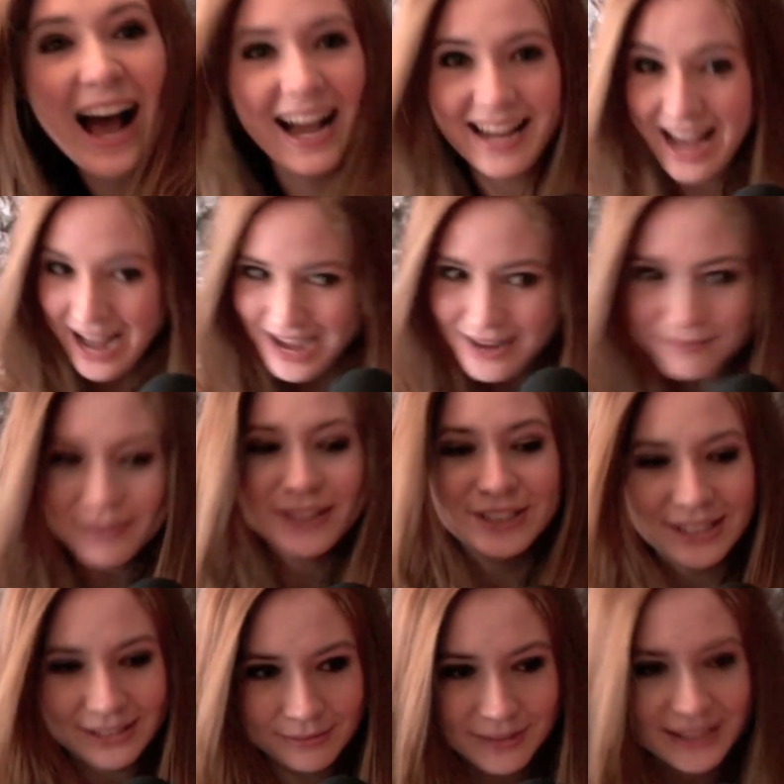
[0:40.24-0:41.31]
I am
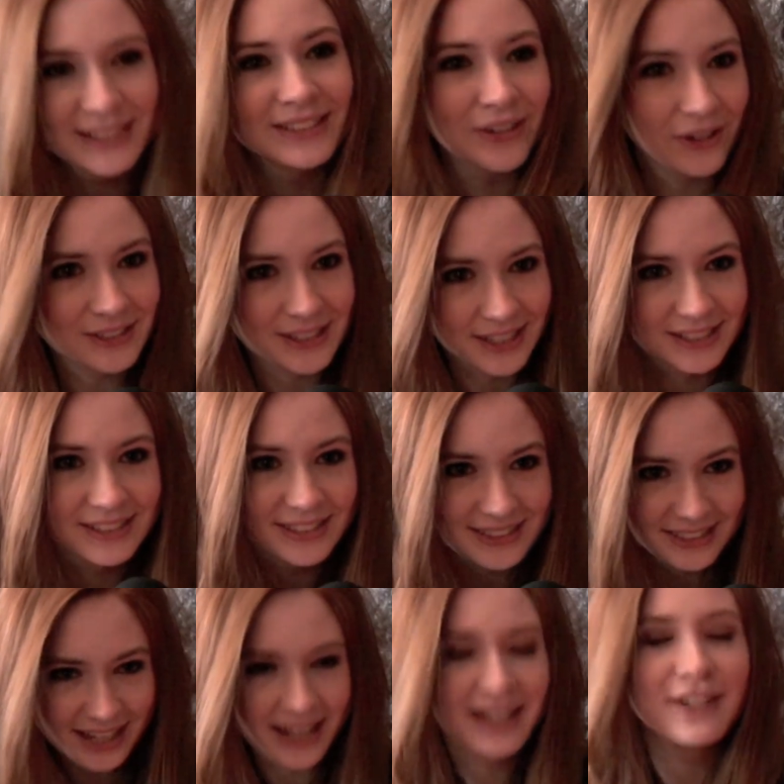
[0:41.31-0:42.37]
legitimately
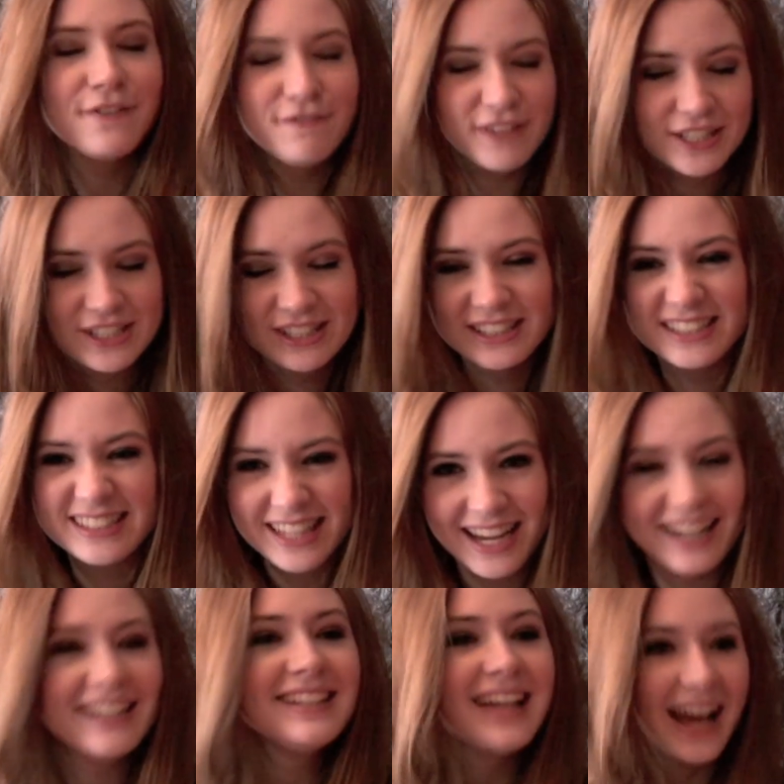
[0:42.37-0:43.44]
Scottish. I can officially
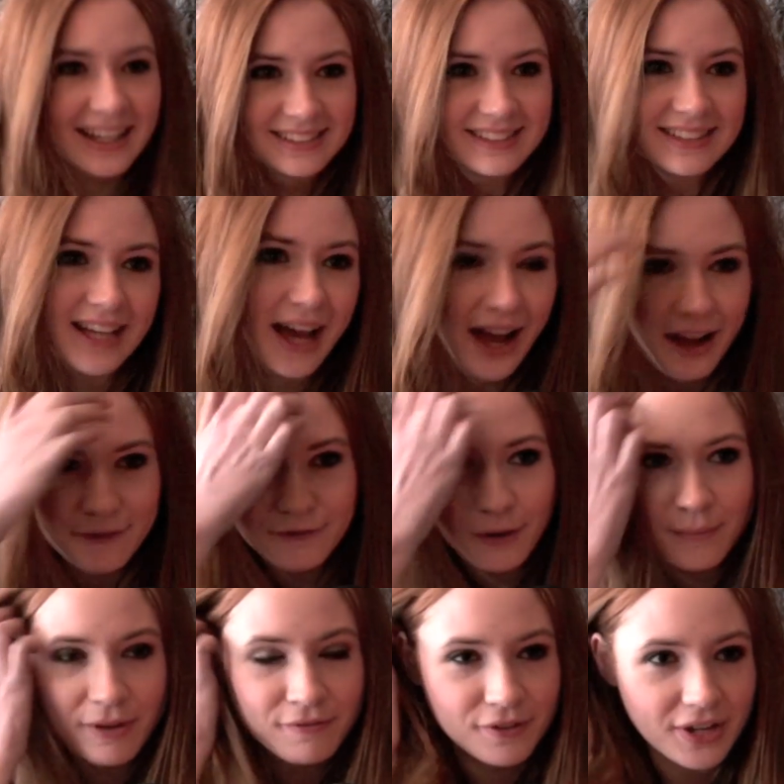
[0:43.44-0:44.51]
say yes. Yeah, I'm
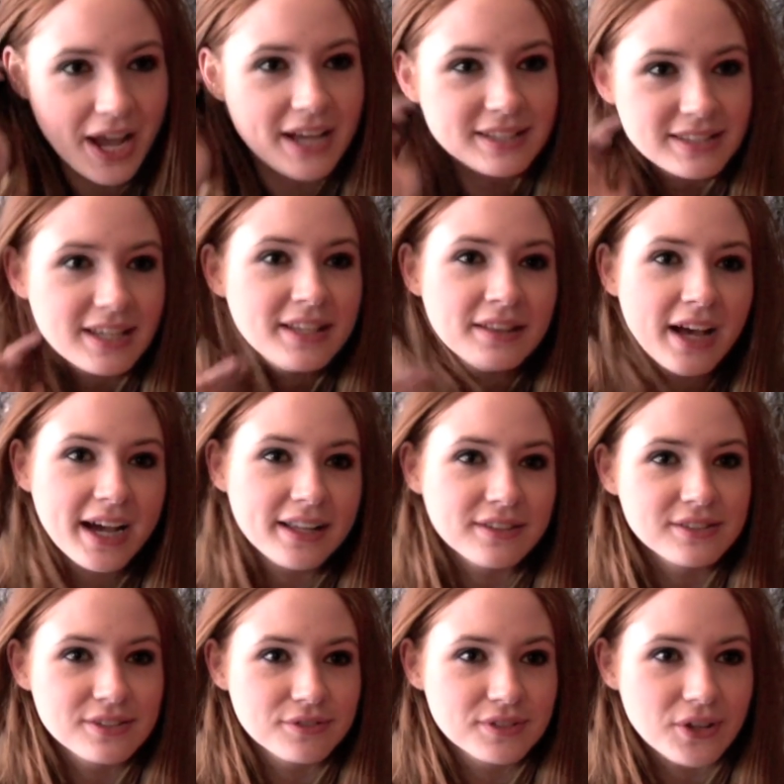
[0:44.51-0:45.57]
from Inverness in the
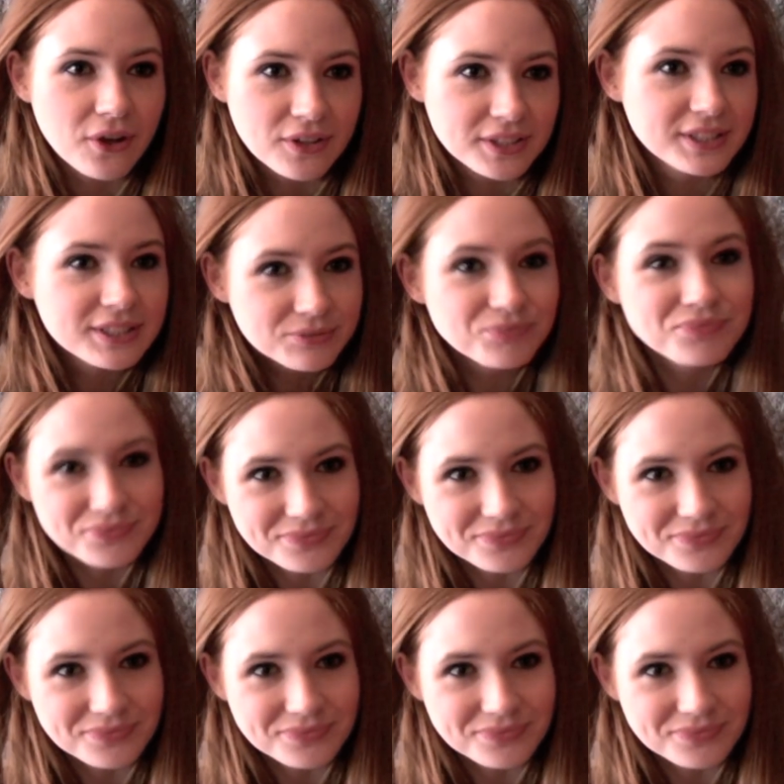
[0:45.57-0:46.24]
Highlands of Scotland.